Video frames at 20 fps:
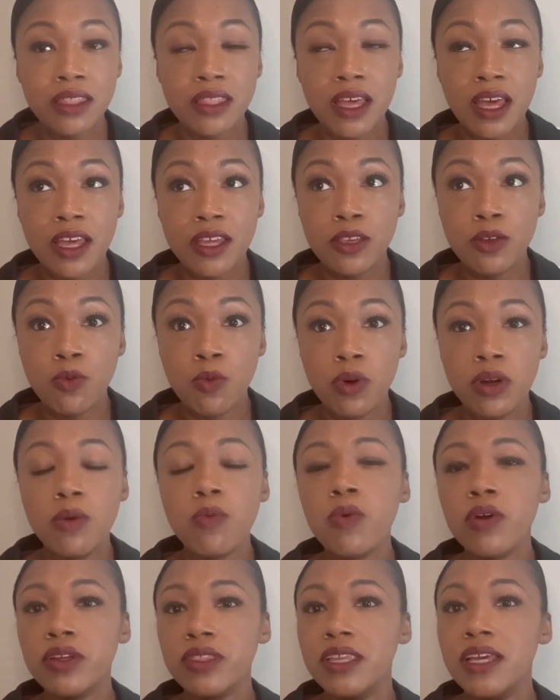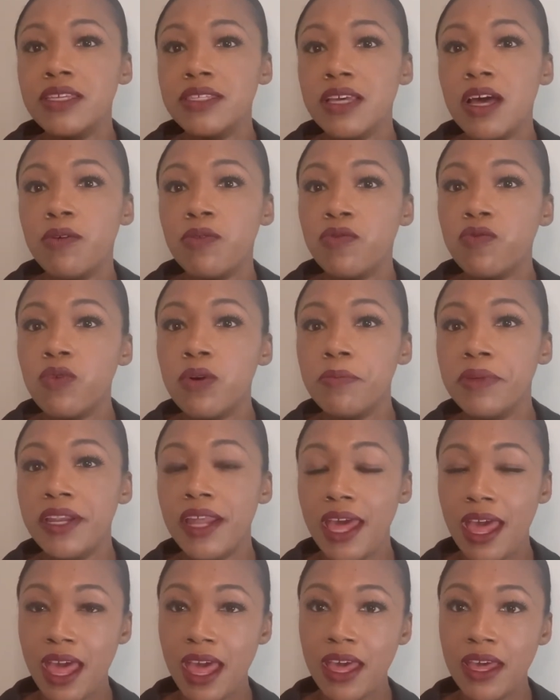that you want to work things out with woman
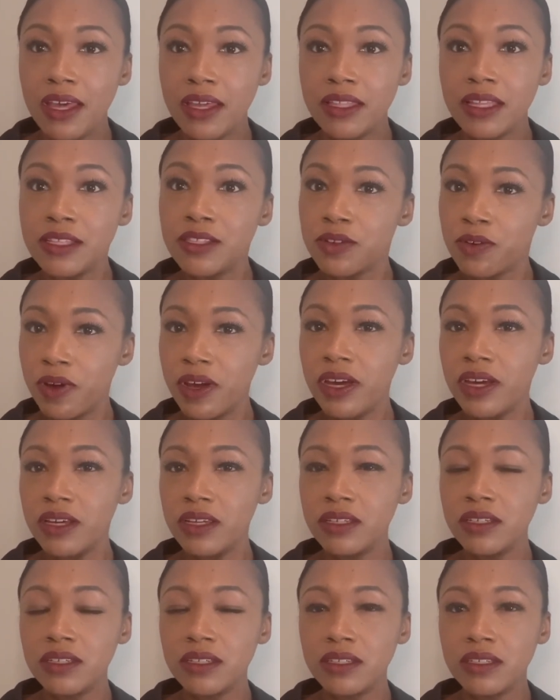A. That's great.